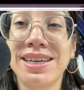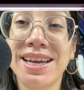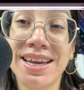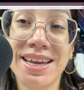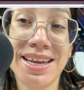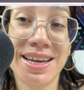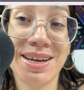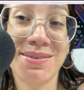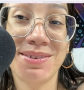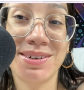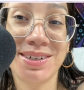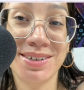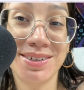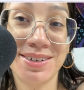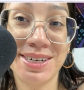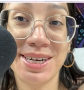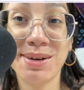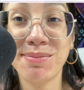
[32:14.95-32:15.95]
hey, I want to
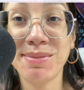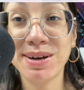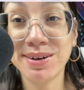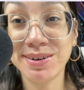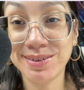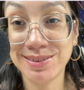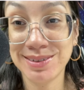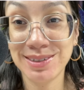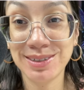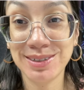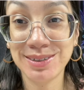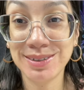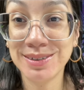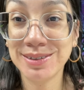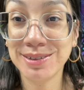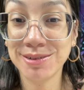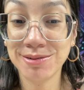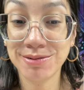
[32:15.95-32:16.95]
create my own
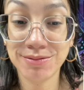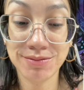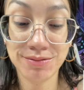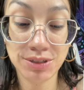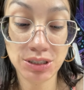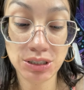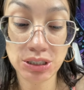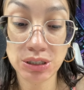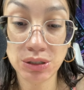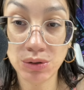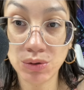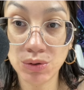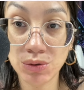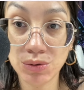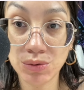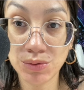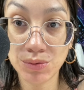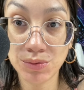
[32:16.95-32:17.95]
little, you
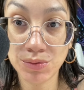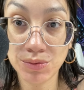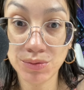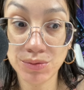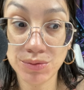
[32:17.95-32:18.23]
know,